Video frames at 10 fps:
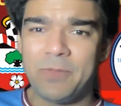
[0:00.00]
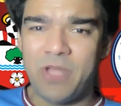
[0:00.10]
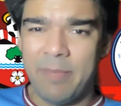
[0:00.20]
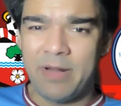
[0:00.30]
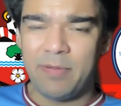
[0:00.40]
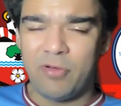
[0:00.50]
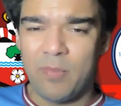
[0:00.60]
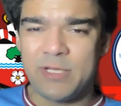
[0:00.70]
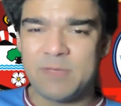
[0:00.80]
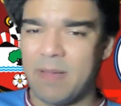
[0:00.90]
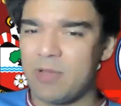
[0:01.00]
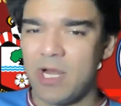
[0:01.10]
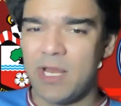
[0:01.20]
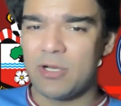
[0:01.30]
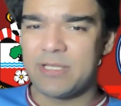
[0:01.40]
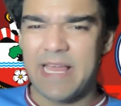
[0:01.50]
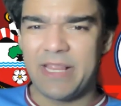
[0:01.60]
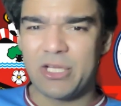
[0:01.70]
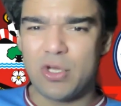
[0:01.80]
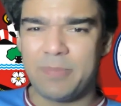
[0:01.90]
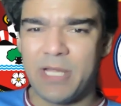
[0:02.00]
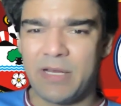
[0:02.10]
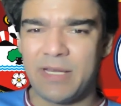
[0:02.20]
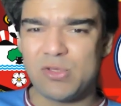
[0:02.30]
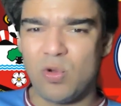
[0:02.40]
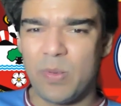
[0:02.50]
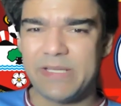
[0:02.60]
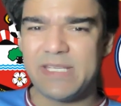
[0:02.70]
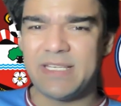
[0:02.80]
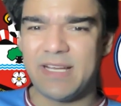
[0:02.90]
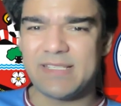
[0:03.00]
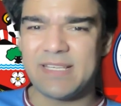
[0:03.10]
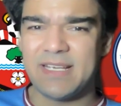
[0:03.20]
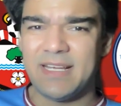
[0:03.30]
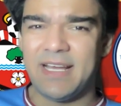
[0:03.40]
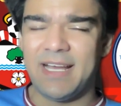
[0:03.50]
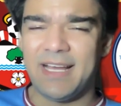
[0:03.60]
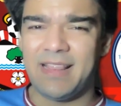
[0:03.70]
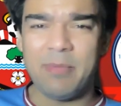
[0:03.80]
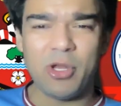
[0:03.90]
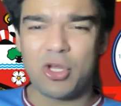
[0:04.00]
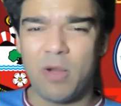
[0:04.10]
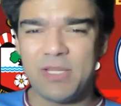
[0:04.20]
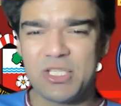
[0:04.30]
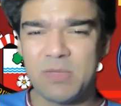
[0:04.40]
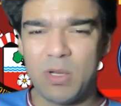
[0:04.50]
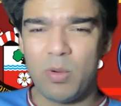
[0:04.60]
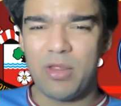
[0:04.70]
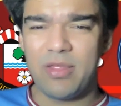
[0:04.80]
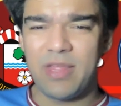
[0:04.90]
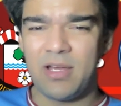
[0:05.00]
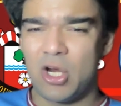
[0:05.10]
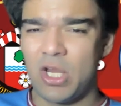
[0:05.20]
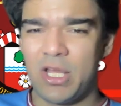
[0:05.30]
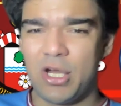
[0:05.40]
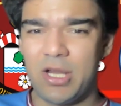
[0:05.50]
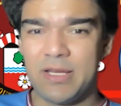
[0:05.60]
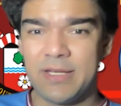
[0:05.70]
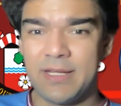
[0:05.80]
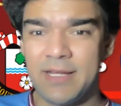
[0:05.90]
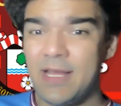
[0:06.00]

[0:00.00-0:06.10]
Dominant performance. Pep Guardiola getting the job done, as always he does. Let me know in the comment section below, what do you think? Erling Haaland.